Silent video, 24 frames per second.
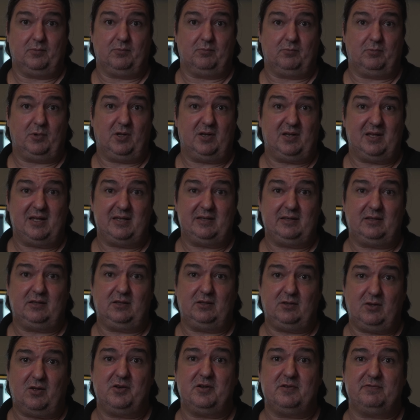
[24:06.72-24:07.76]
While a
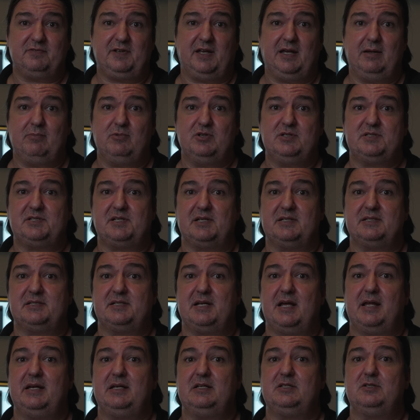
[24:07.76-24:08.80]
lot of cameras are
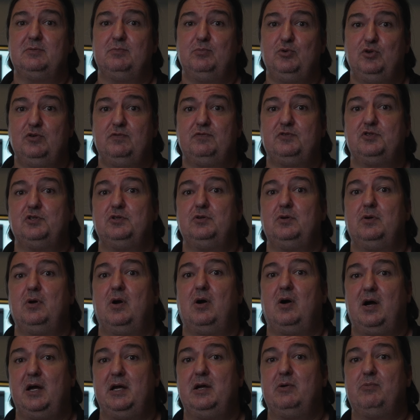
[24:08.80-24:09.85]
starting to move to
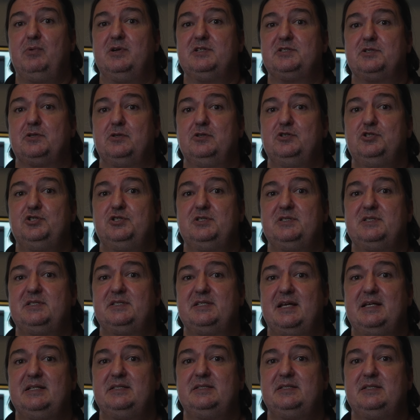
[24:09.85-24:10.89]
higher resolution
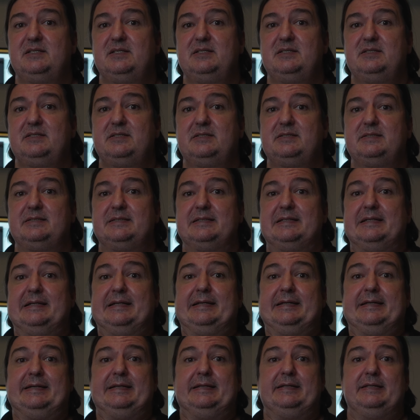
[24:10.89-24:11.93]
sensors,
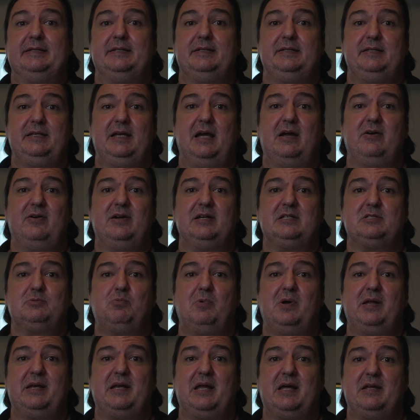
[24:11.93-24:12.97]
the
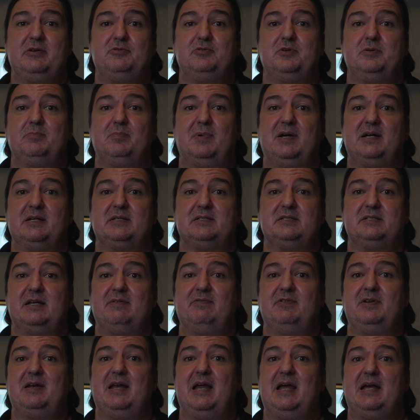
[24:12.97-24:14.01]
RX100 Mark
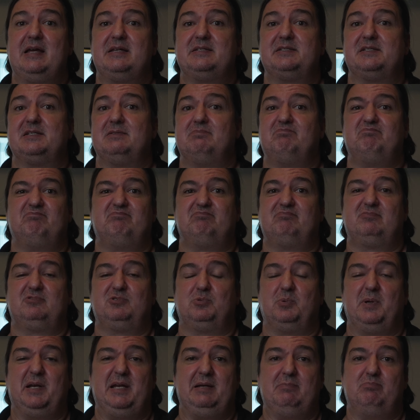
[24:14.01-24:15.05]
7 has a
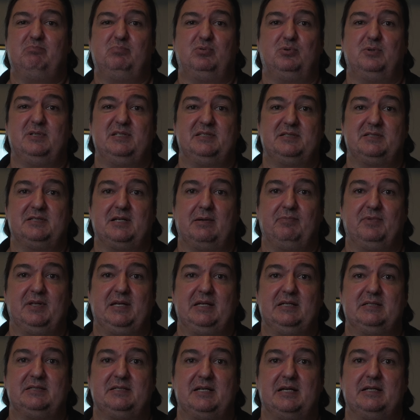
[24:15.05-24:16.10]

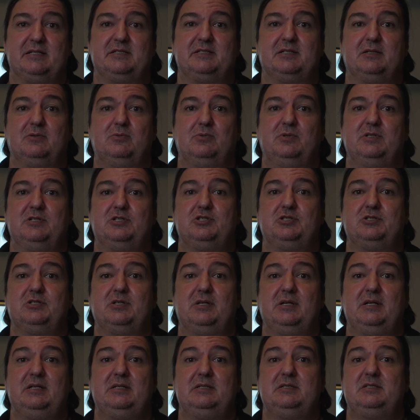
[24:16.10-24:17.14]
20-point-something sensor, which
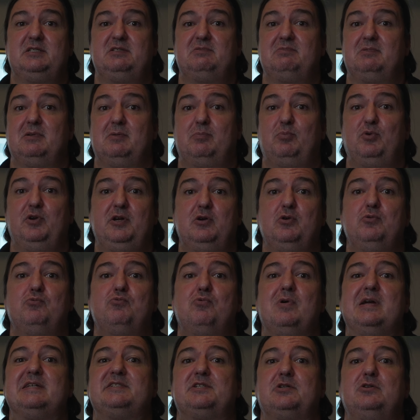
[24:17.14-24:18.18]
is a pretty good
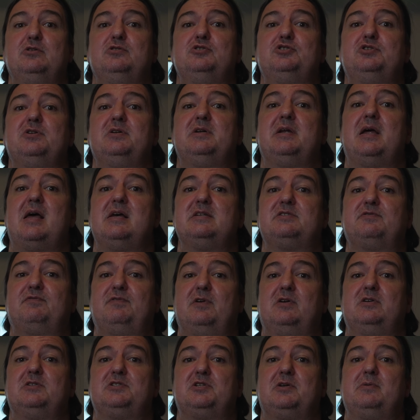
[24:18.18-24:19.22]
resolution as
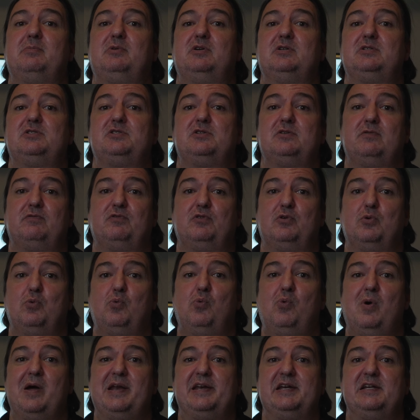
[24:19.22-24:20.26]
far as I'm concerned for a
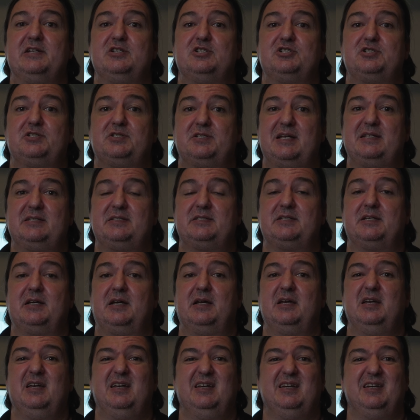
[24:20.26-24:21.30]
1-inch
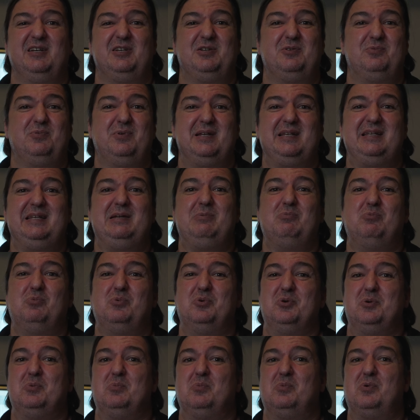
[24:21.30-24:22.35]
sensor. You really
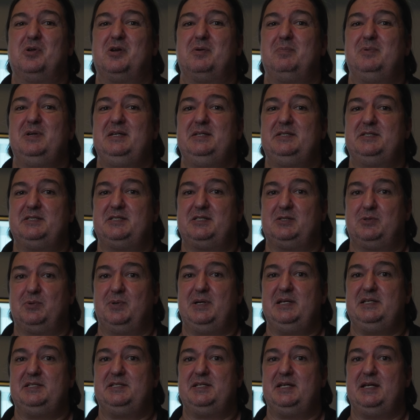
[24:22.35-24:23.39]
wouldn't want to be
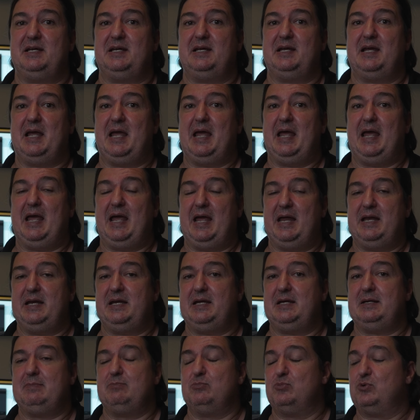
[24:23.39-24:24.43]
squeezing
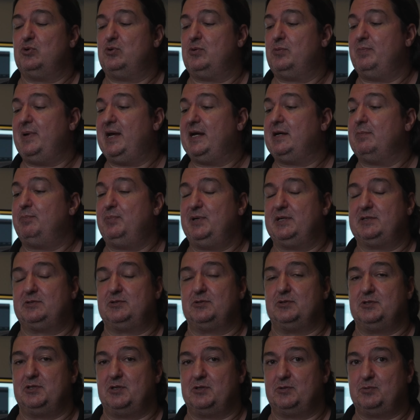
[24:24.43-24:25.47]
any more
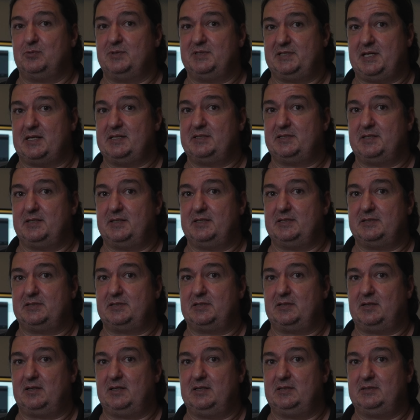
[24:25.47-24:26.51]
megapixels onto a sensor this
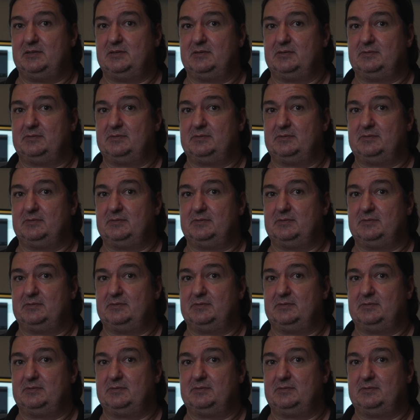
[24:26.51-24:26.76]
size.